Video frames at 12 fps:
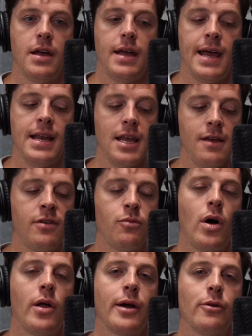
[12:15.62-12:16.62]
And even
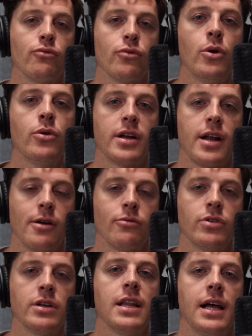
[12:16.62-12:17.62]
while I wrote it, I
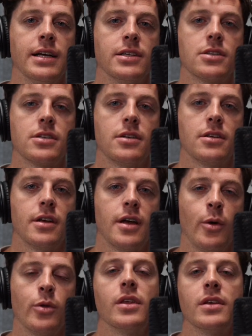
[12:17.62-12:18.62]
realized,
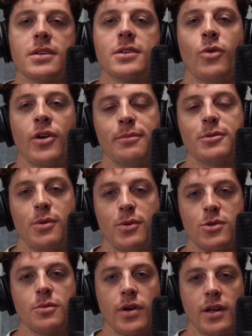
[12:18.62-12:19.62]
oh, this is what I'm supposed
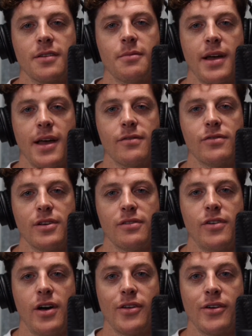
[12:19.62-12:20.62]
to bring to my Heavenly
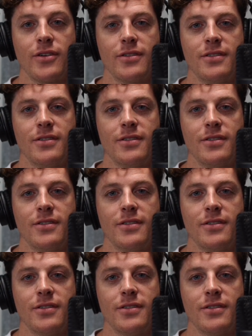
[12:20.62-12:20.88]
Father.